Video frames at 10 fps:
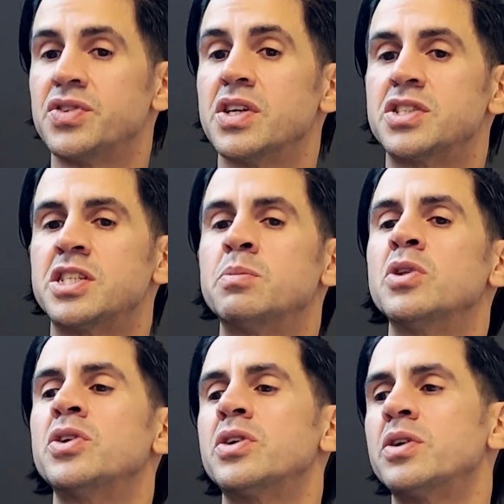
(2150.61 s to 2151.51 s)

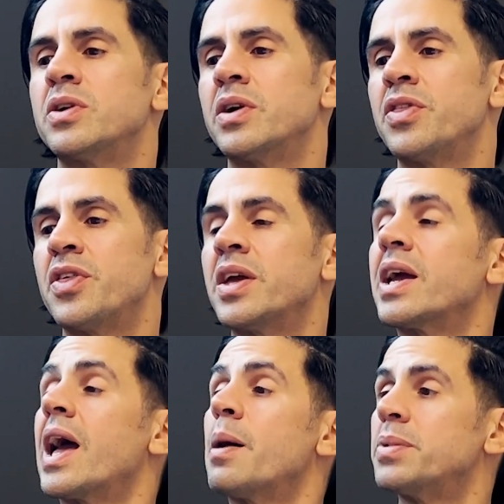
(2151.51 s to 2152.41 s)
similar thing
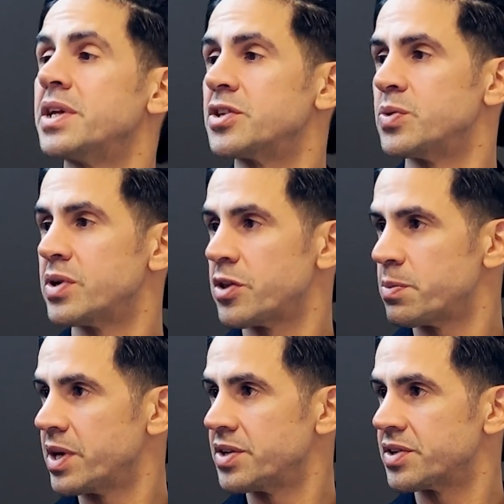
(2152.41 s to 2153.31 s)
happening to another
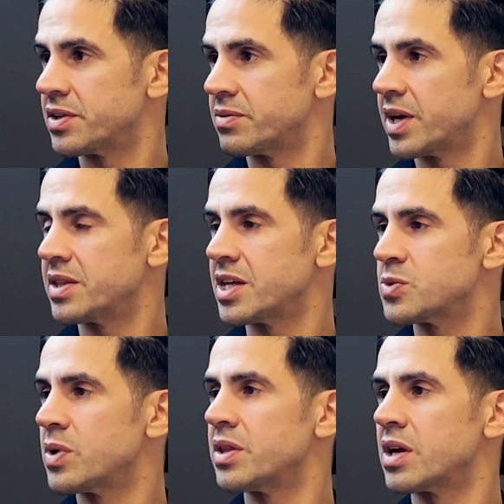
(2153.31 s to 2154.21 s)
patient, right? That's
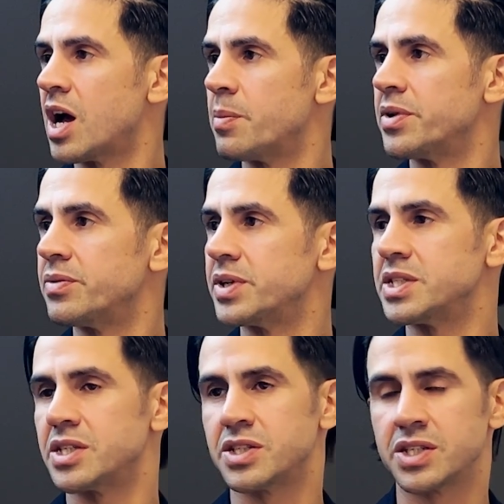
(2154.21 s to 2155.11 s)
one of the common
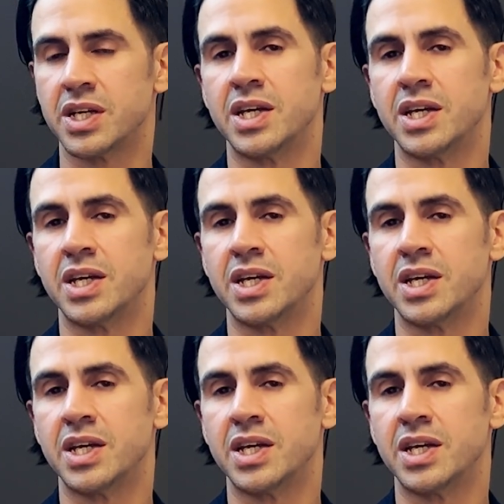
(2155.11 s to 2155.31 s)
reasons.